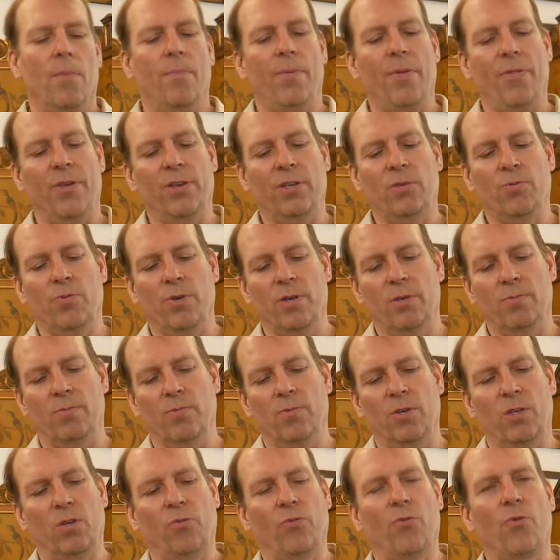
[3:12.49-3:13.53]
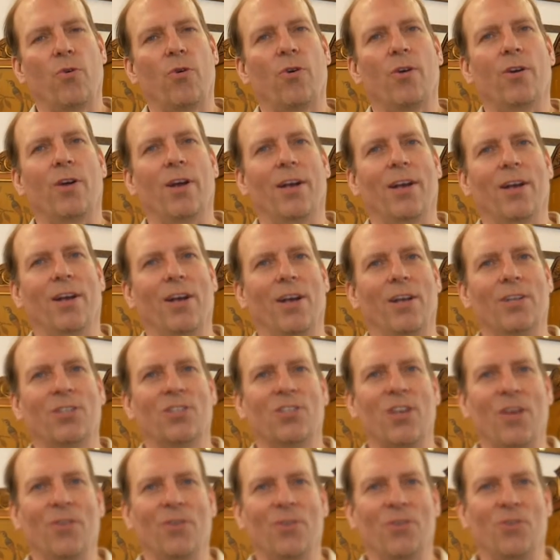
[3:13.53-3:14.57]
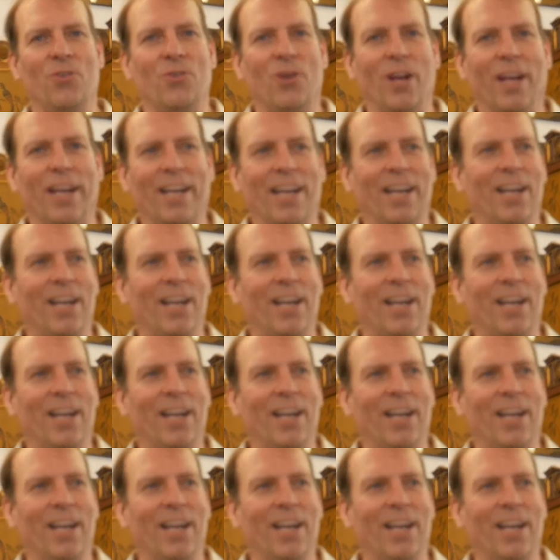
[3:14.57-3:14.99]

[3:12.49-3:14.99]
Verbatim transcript: but this one was for a southern drink,